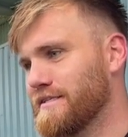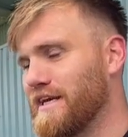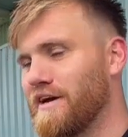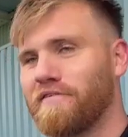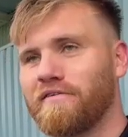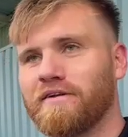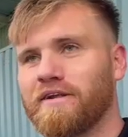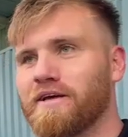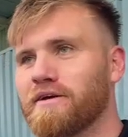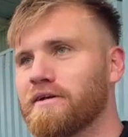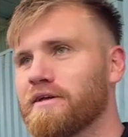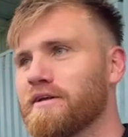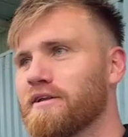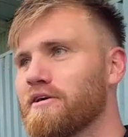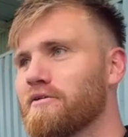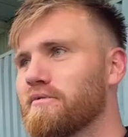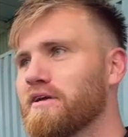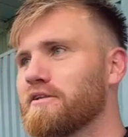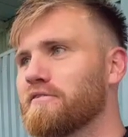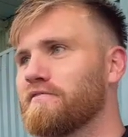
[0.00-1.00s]
Definitely,
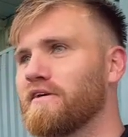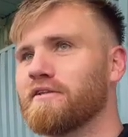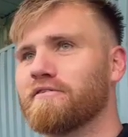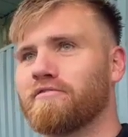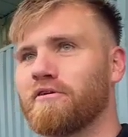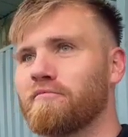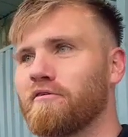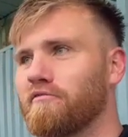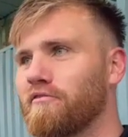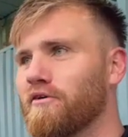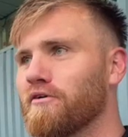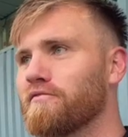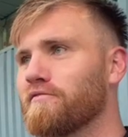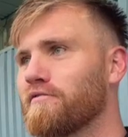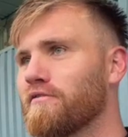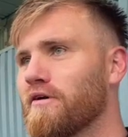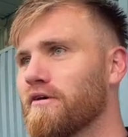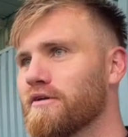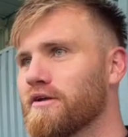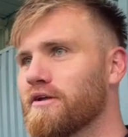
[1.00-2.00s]
we defend from the front,
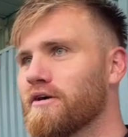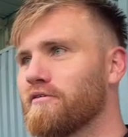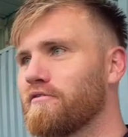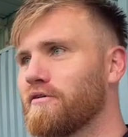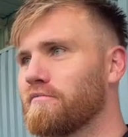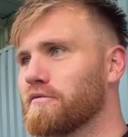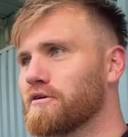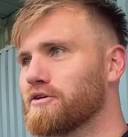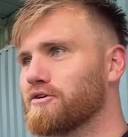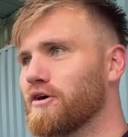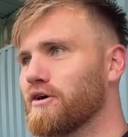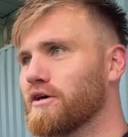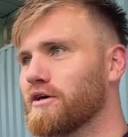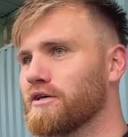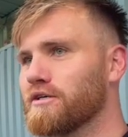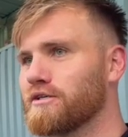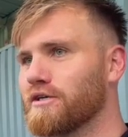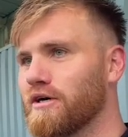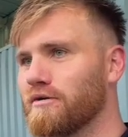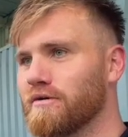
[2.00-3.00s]
from the
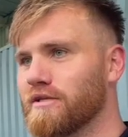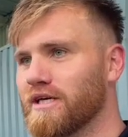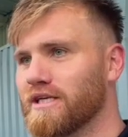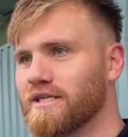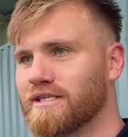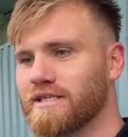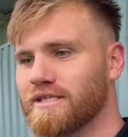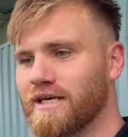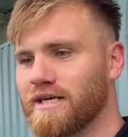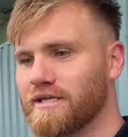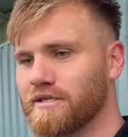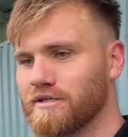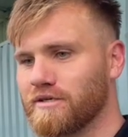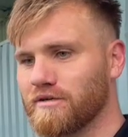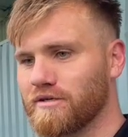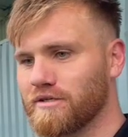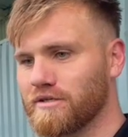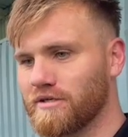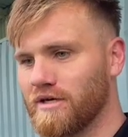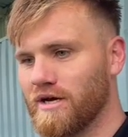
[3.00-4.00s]
strikers. So at the end of the day, as
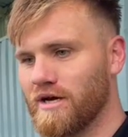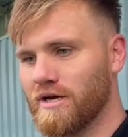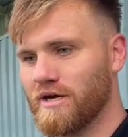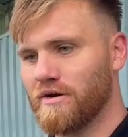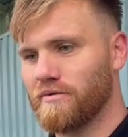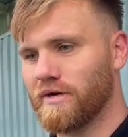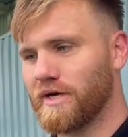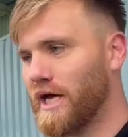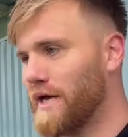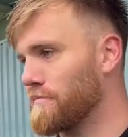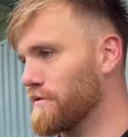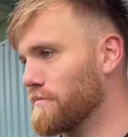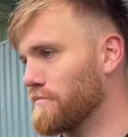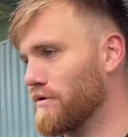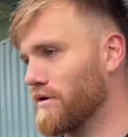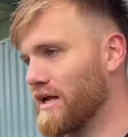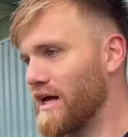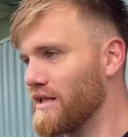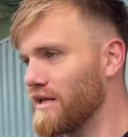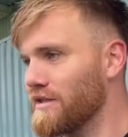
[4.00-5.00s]
long as we're keeping the
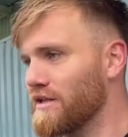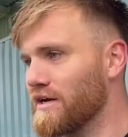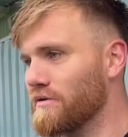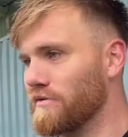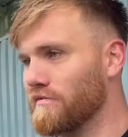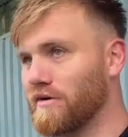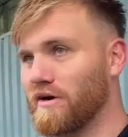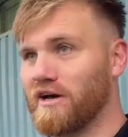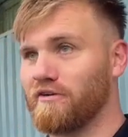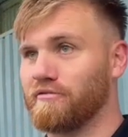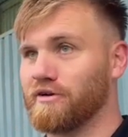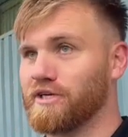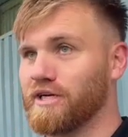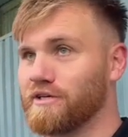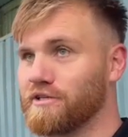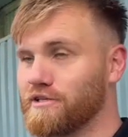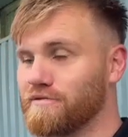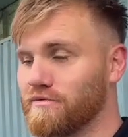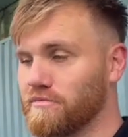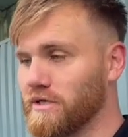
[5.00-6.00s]
ball out of the net, we've got every
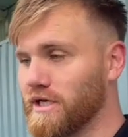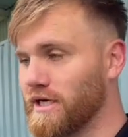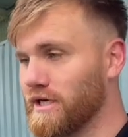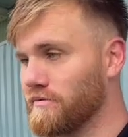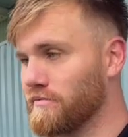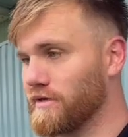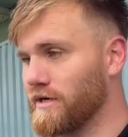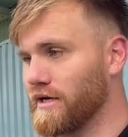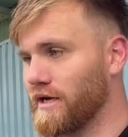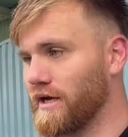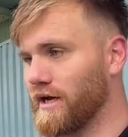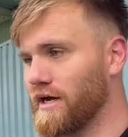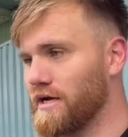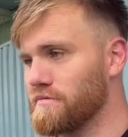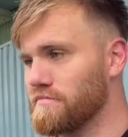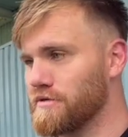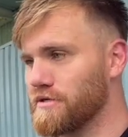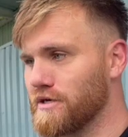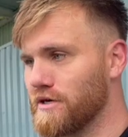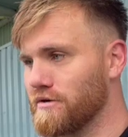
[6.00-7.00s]
chance of winning a
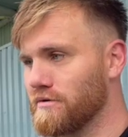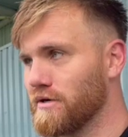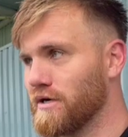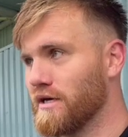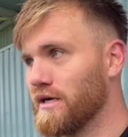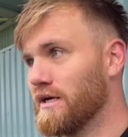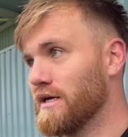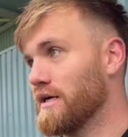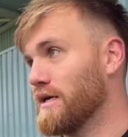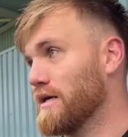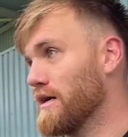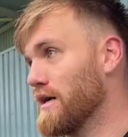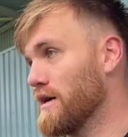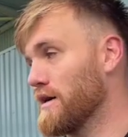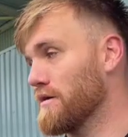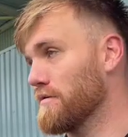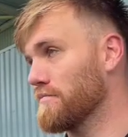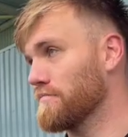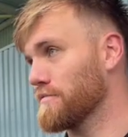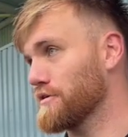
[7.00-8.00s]
game. So
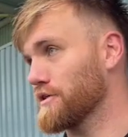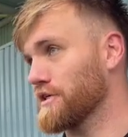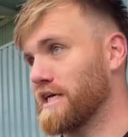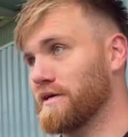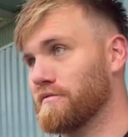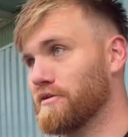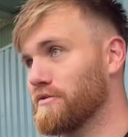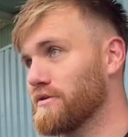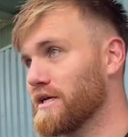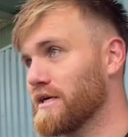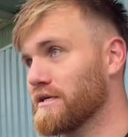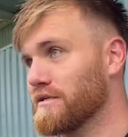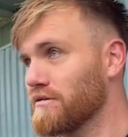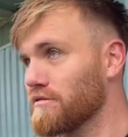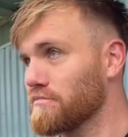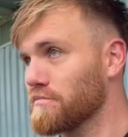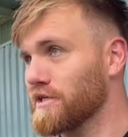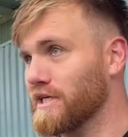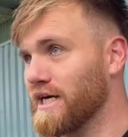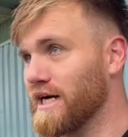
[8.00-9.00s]
just keep doing that as long
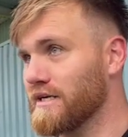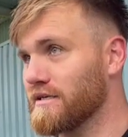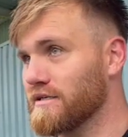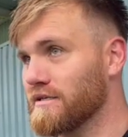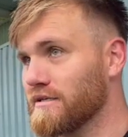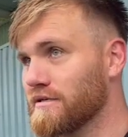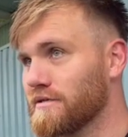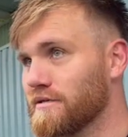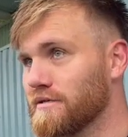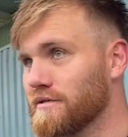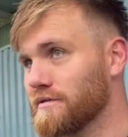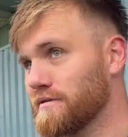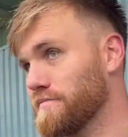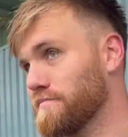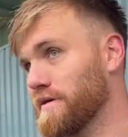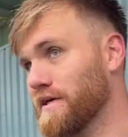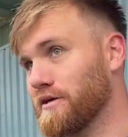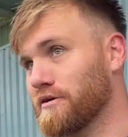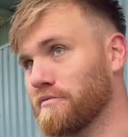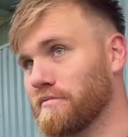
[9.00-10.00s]
as we can, and
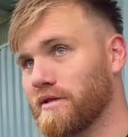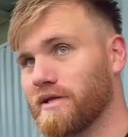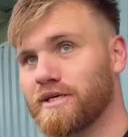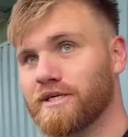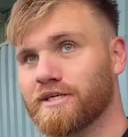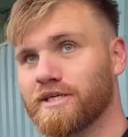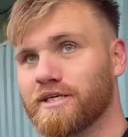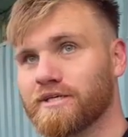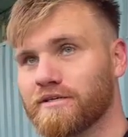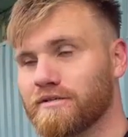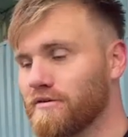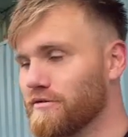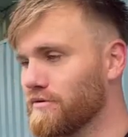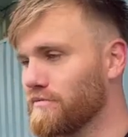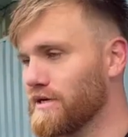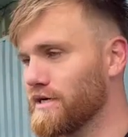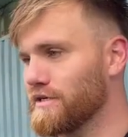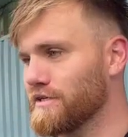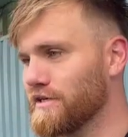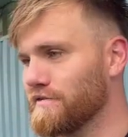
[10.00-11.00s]
picking up clean sheets along the
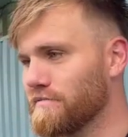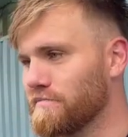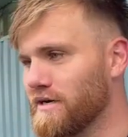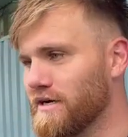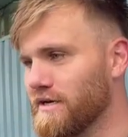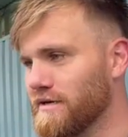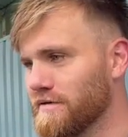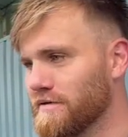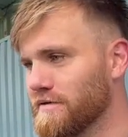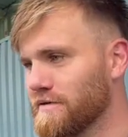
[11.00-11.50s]
way is even better.